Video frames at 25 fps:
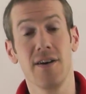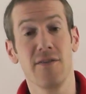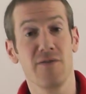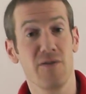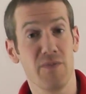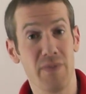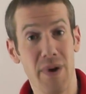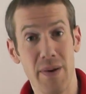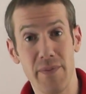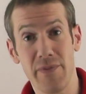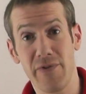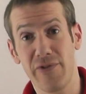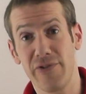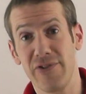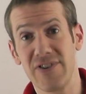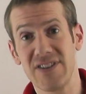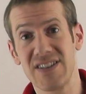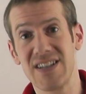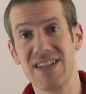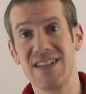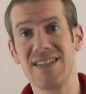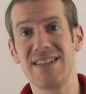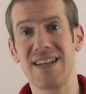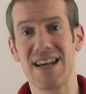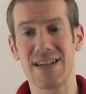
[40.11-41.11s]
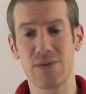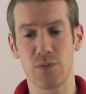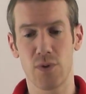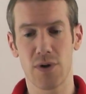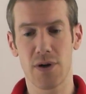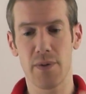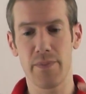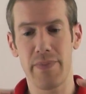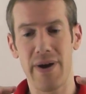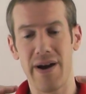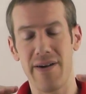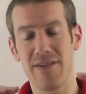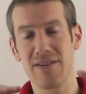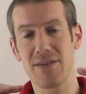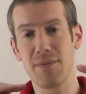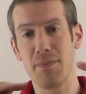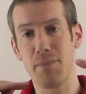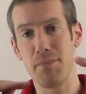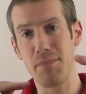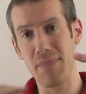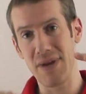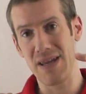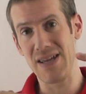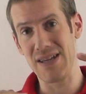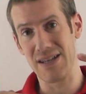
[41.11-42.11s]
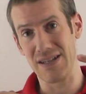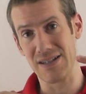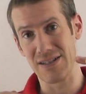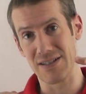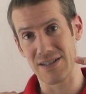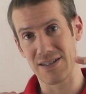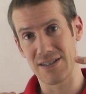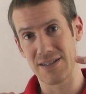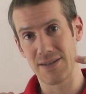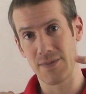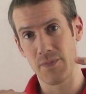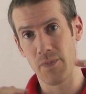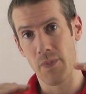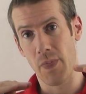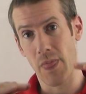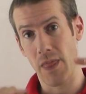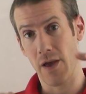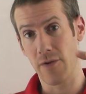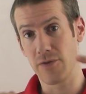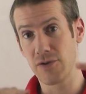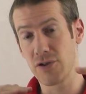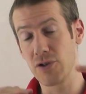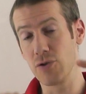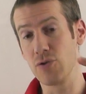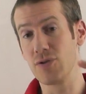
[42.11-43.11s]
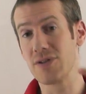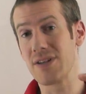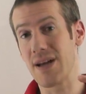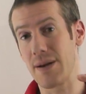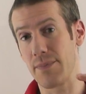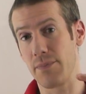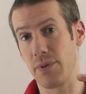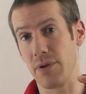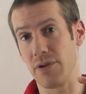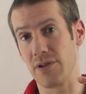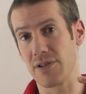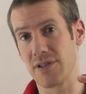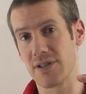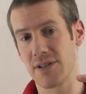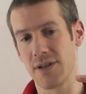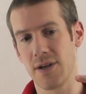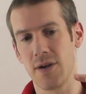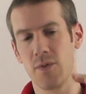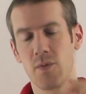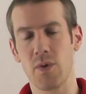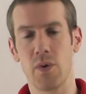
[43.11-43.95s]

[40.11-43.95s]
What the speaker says: Remember, for a t-test we're comparing the means of two samples.